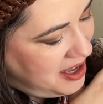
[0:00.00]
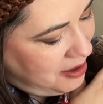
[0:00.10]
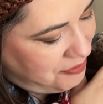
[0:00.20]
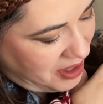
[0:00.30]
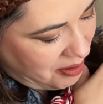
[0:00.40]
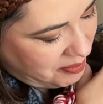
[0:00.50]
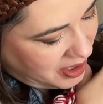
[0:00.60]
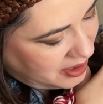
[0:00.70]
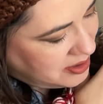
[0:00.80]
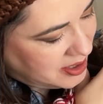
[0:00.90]
If that
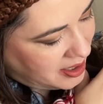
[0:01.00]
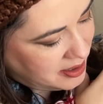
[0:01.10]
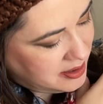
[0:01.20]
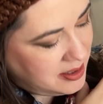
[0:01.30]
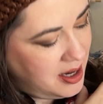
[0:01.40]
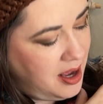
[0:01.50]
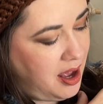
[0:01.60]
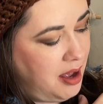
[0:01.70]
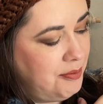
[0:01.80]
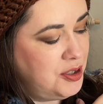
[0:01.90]
makes sense.
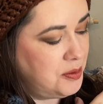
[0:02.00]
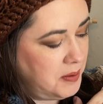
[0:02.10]
Just